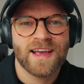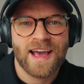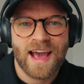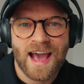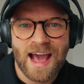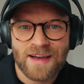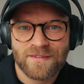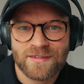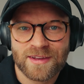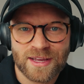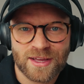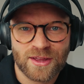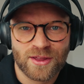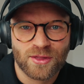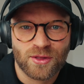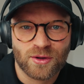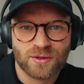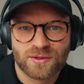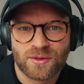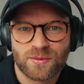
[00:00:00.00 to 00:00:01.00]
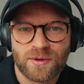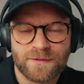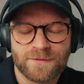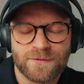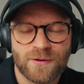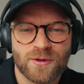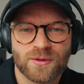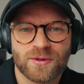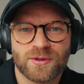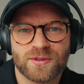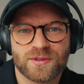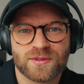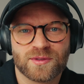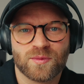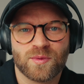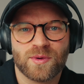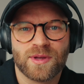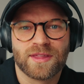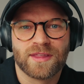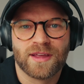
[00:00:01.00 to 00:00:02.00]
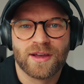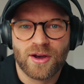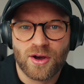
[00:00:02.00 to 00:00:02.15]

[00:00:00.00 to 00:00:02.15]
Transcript: Having those 3 folders with